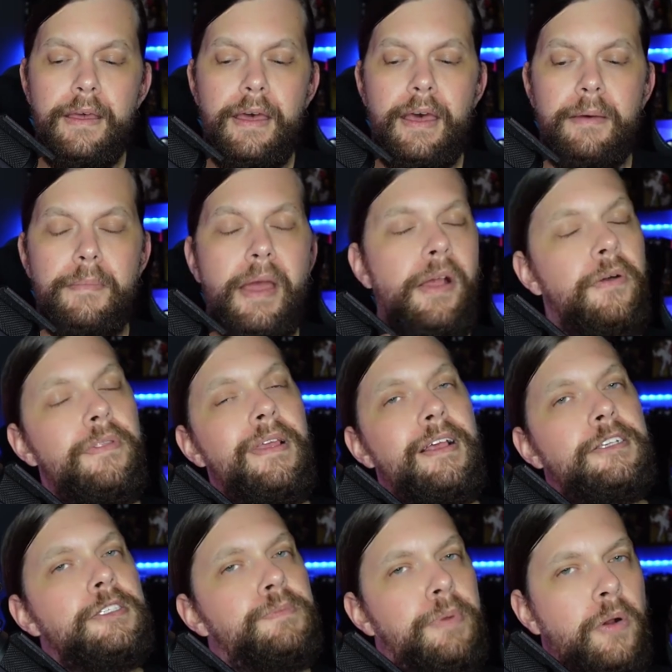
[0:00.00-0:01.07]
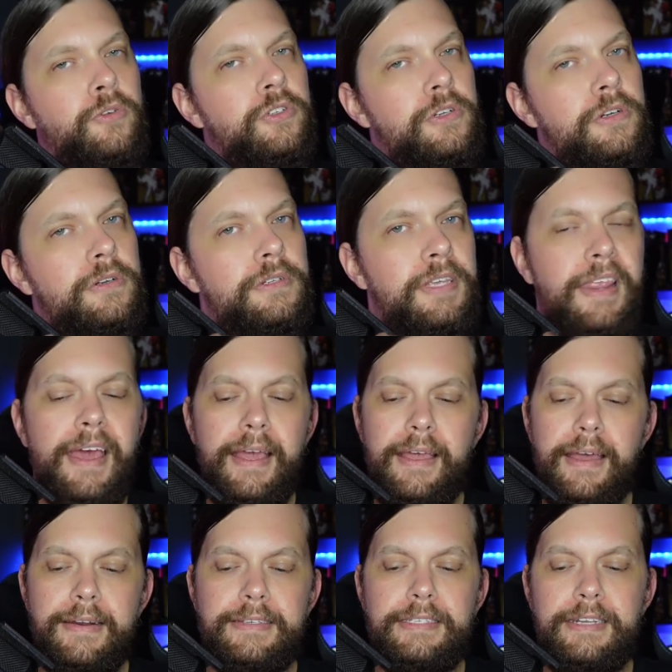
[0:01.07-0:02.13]
Uh, my only exposure to that
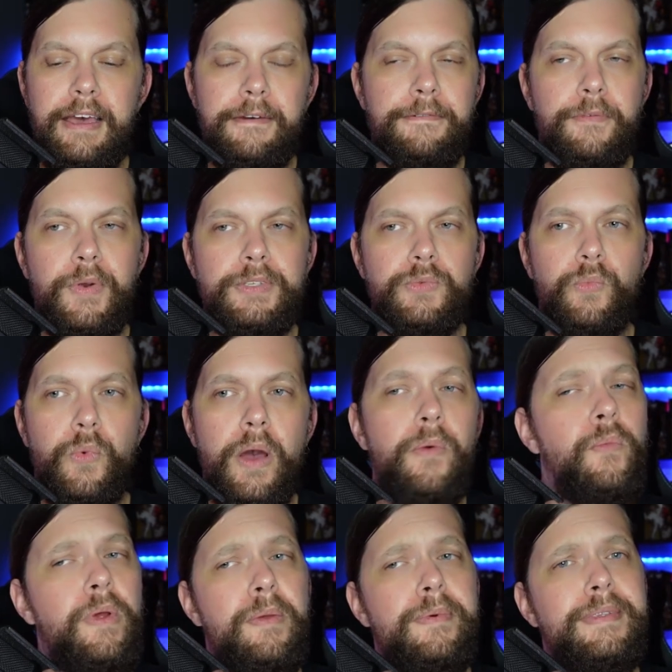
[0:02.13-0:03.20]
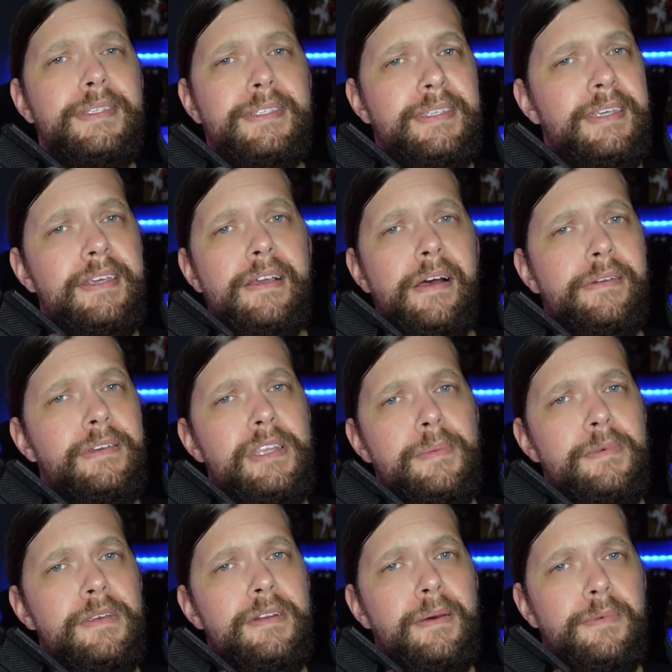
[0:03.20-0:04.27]
kind of stuff was what we would see on
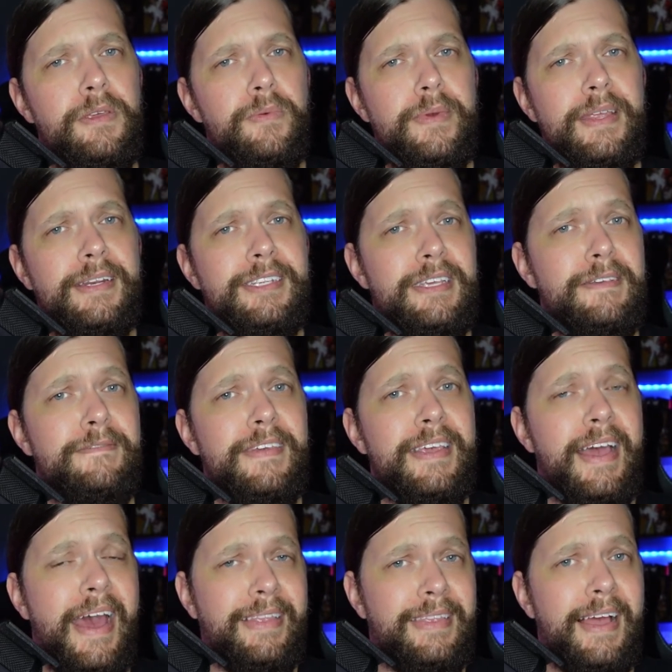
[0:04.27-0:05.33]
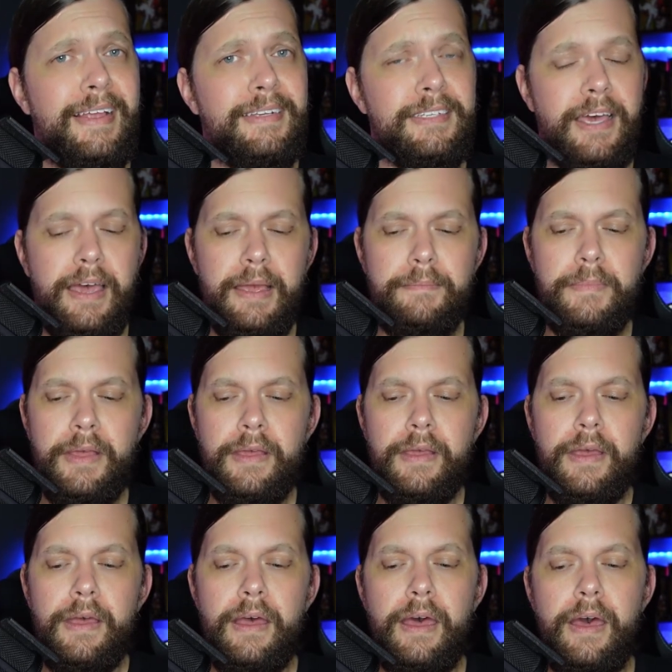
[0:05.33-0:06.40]
WWE TV at that time,
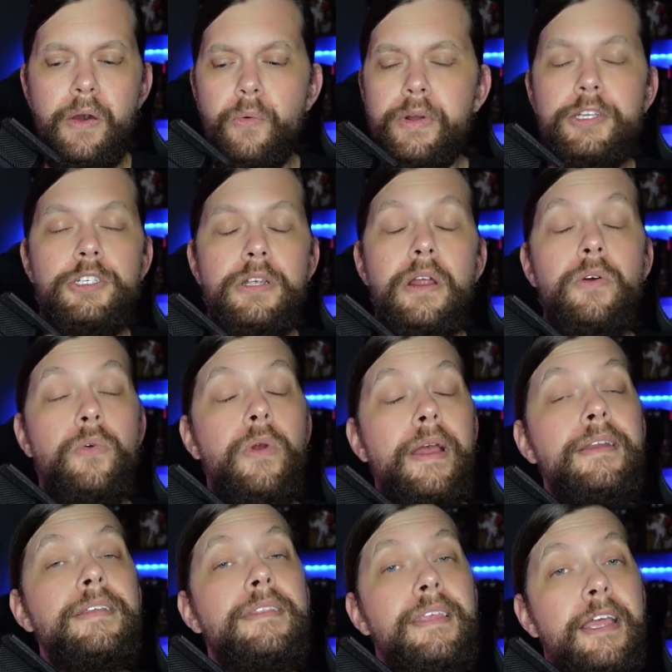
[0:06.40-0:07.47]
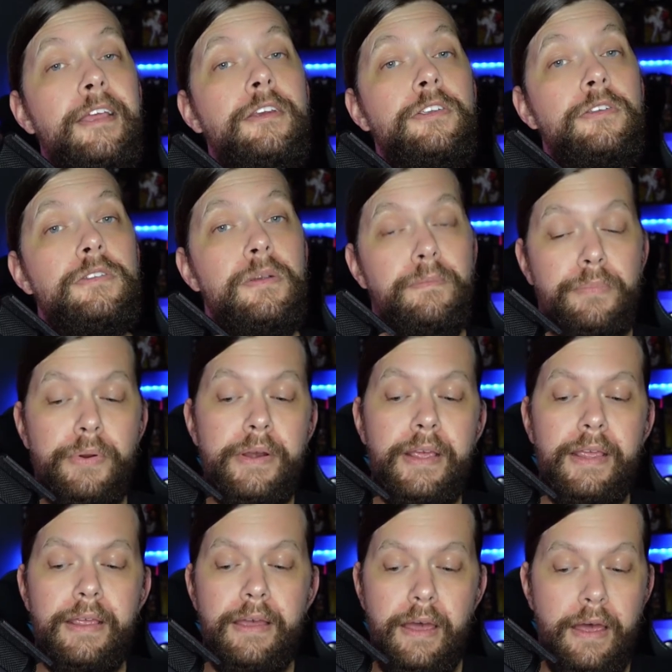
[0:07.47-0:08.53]
uh, which, you know, granted, they could do some
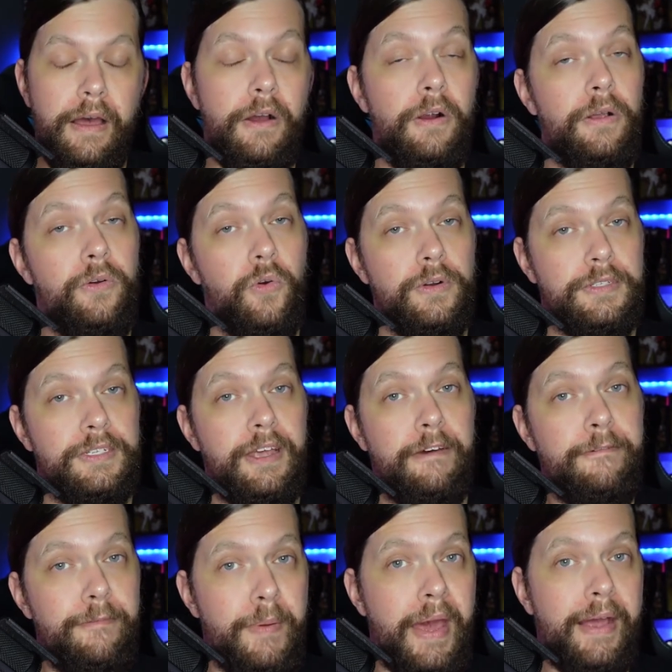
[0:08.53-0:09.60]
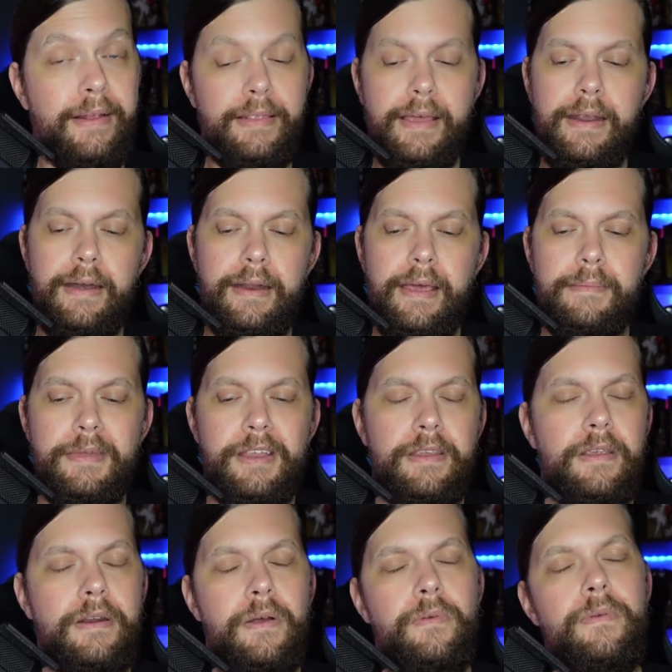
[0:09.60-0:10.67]
pretty uh, hardcore stuff back then. I mean,
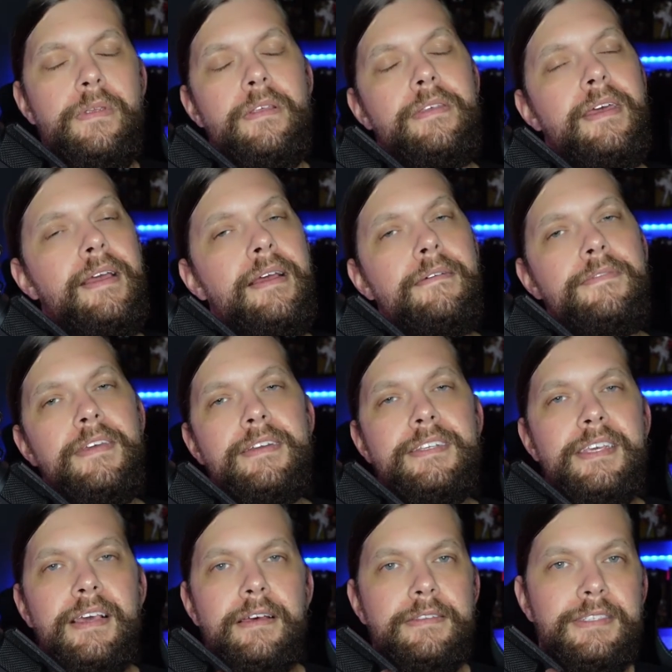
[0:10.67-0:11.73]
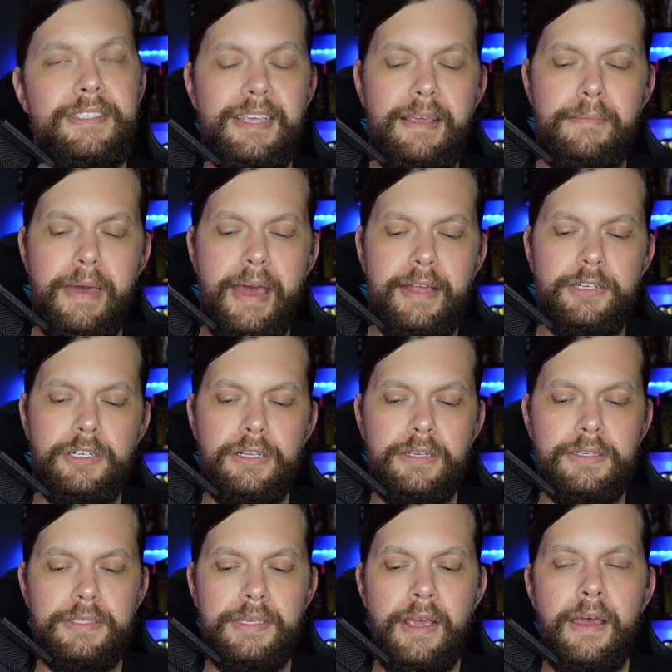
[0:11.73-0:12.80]
you know, you think of the TLC
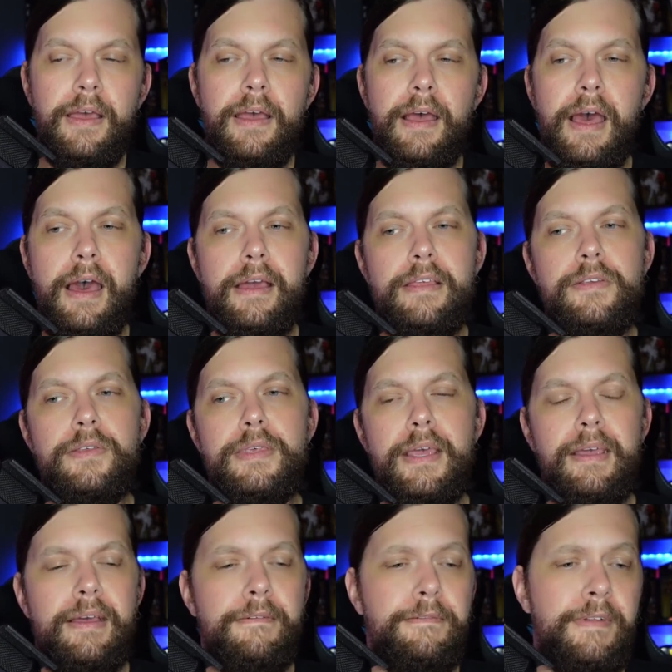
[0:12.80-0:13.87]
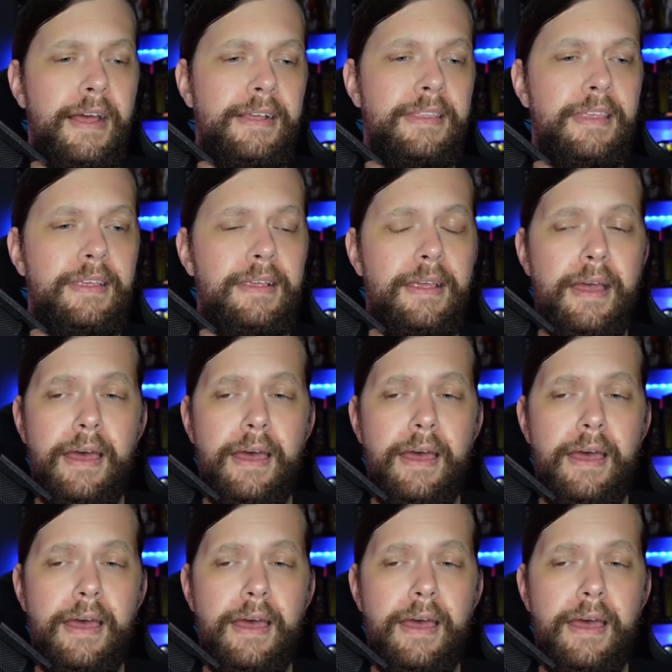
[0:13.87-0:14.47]
matches, uh, you think of like the.